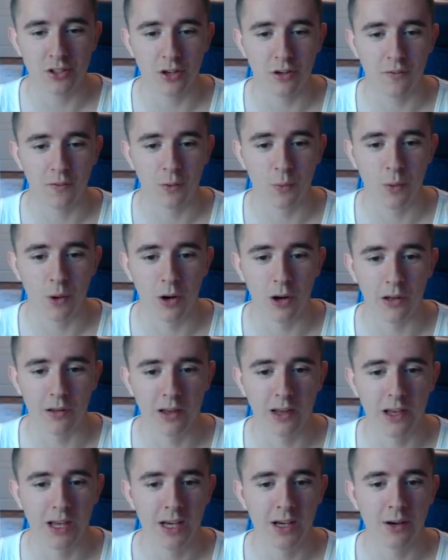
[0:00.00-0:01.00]
of the
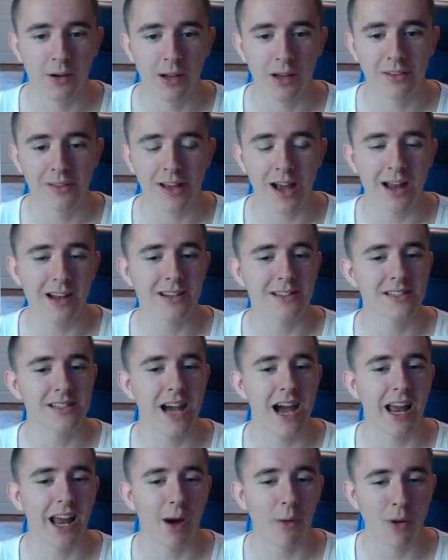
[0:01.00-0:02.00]
world. It's kind of
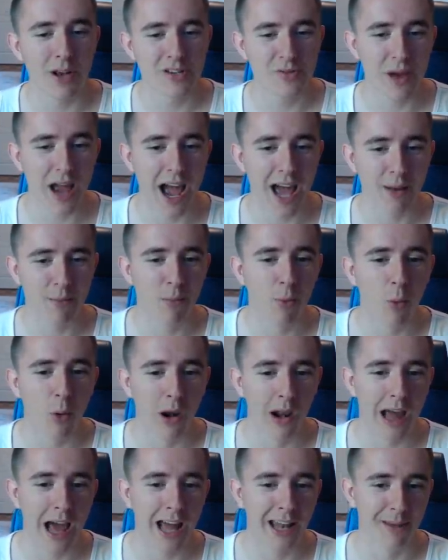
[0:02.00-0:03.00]
sad. I wish we had
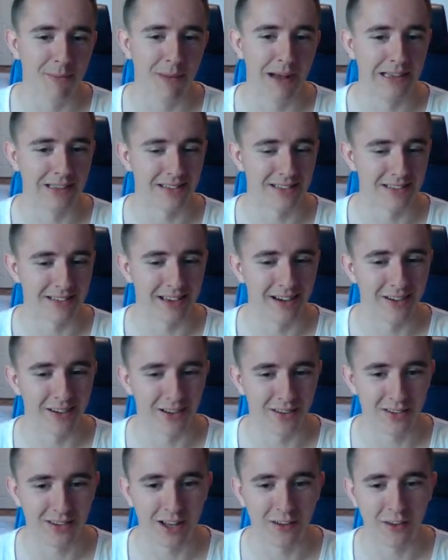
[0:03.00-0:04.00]
more land masses here in
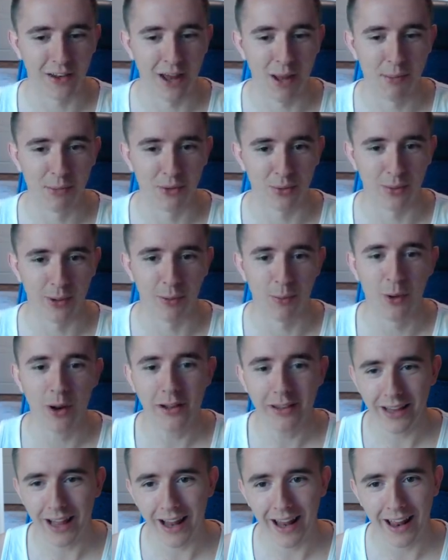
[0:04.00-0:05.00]
the southern hemisphere.
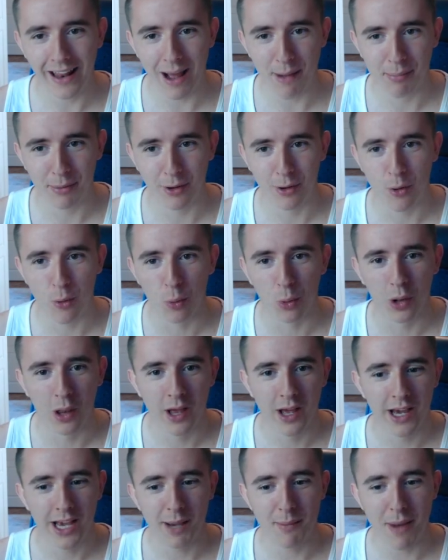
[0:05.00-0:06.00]
Wouldn't that have been cool?
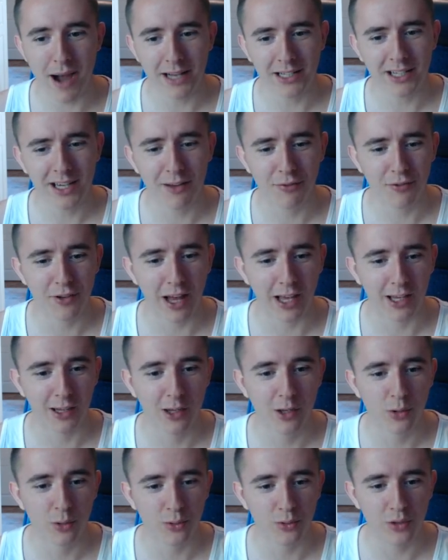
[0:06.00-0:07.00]
Imagine if like
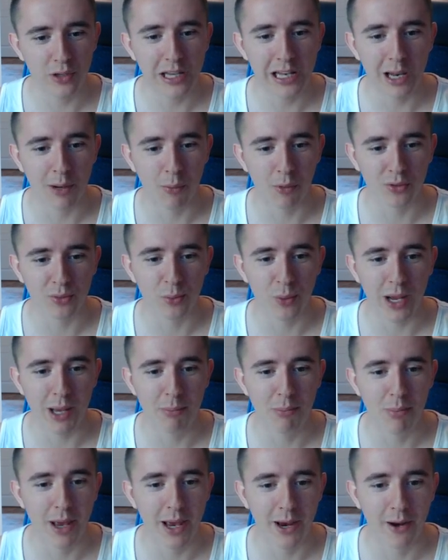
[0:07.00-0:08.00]
New Zealand was way
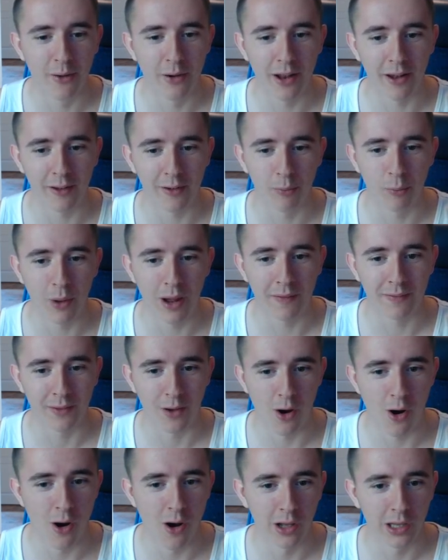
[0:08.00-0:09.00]
bigger and it went
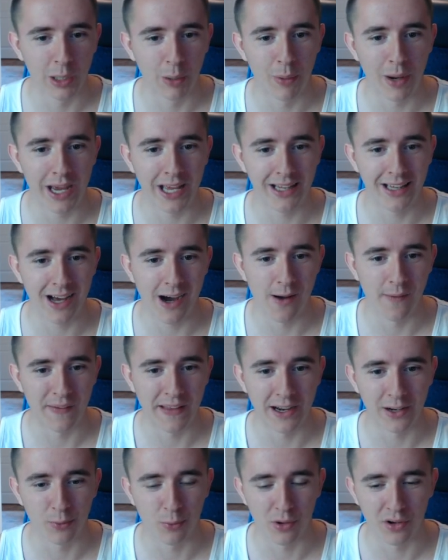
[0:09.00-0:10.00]
all the way down
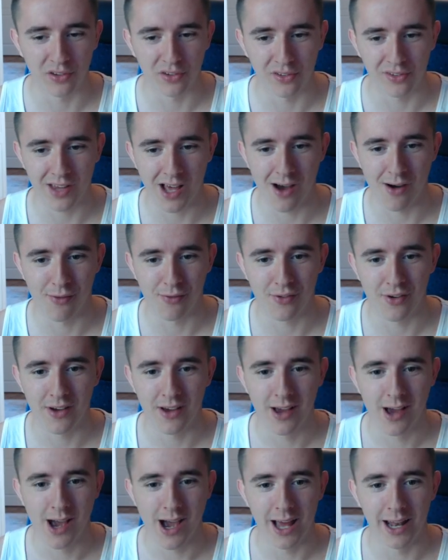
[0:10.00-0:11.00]
here towards the south
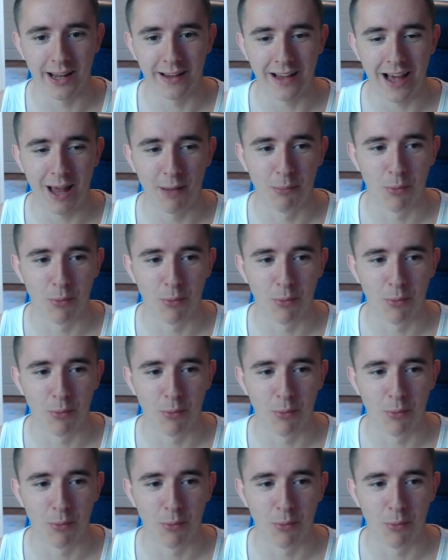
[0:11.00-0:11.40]
and it had